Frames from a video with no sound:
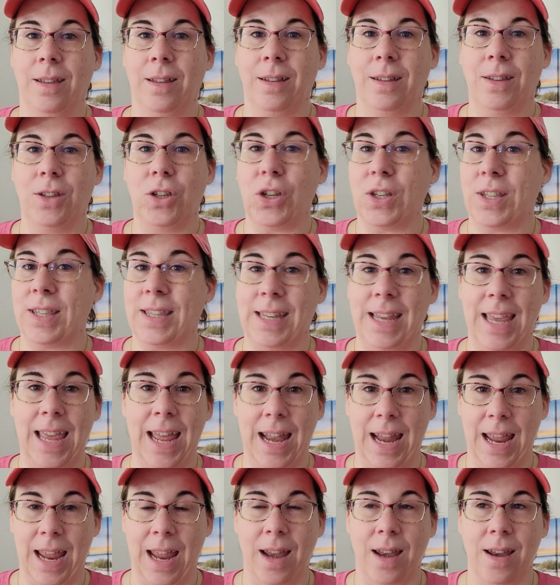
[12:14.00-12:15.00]
just to
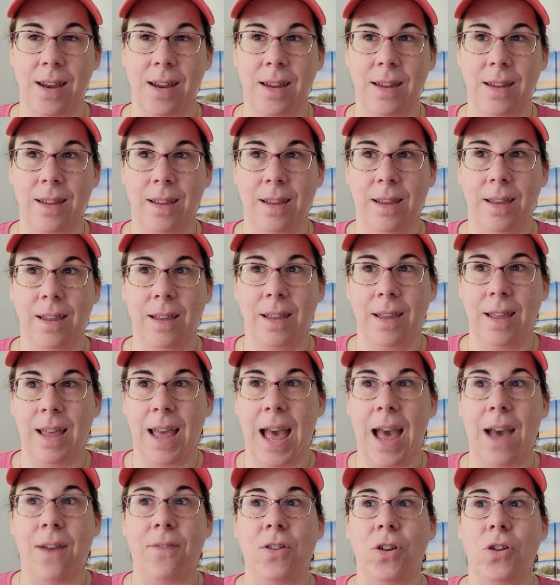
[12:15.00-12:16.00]
get in
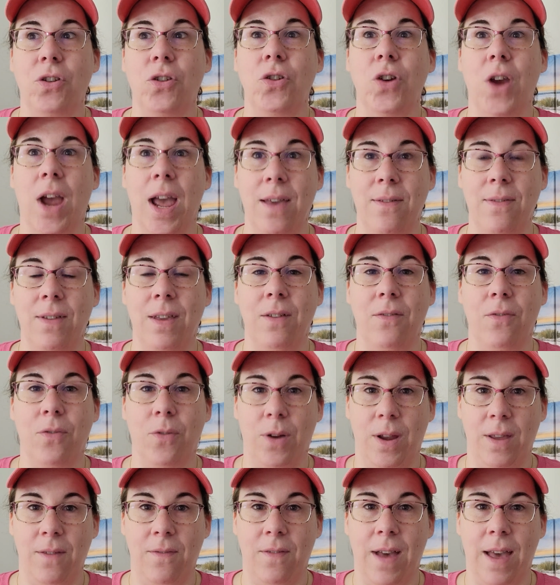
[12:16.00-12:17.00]
after driving
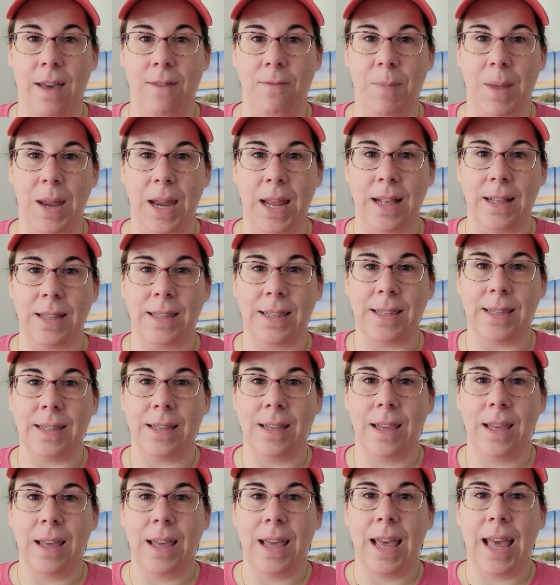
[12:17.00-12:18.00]
45 minutes.
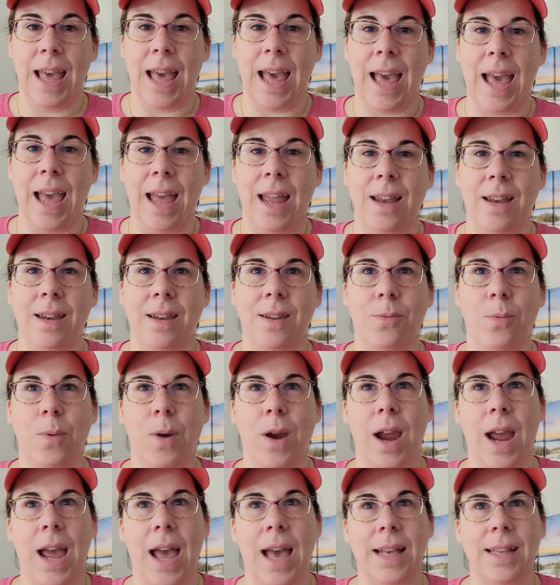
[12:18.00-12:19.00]
And
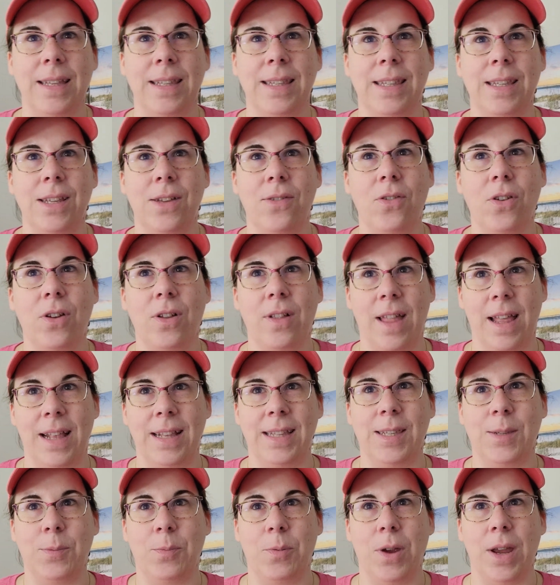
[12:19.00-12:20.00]
whereas Silver Glen
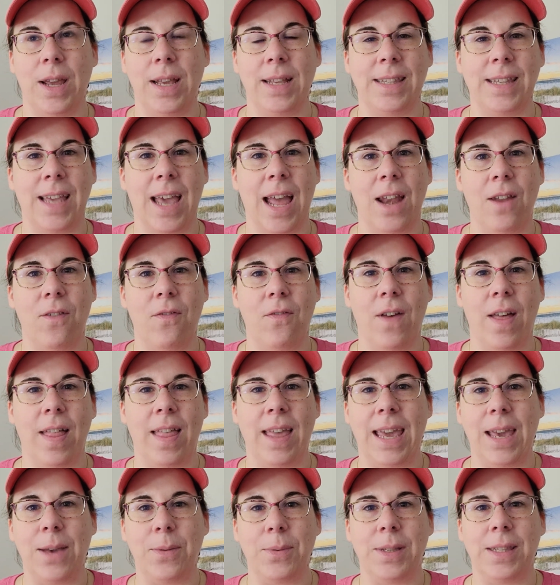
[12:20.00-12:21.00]
Springs kind of felt
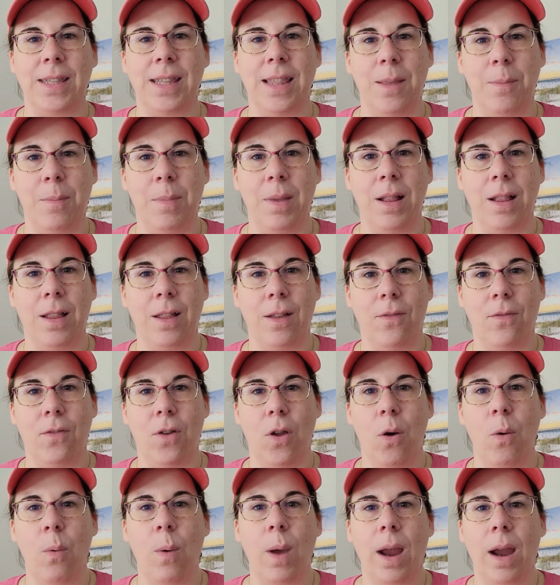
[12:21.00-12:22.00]
like it was in the middle of
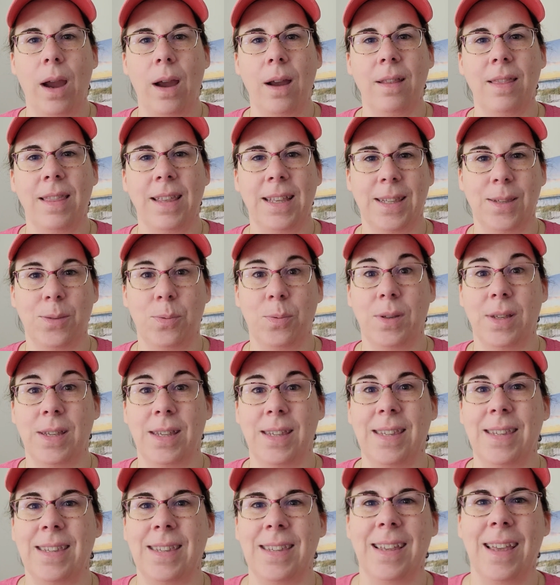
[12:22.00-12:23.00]
nowhere, this
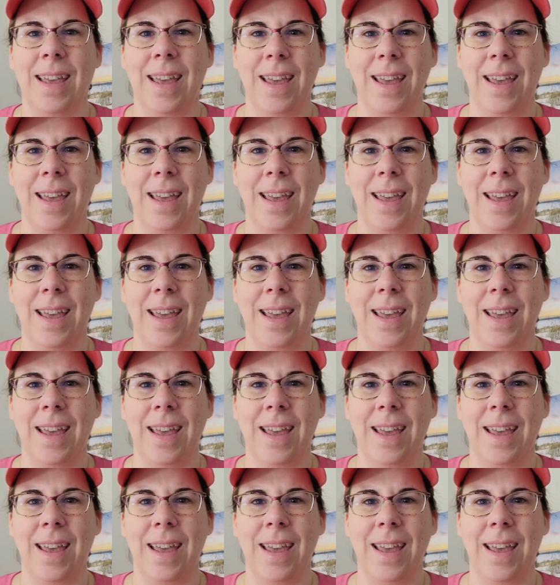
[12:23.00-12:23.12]
was,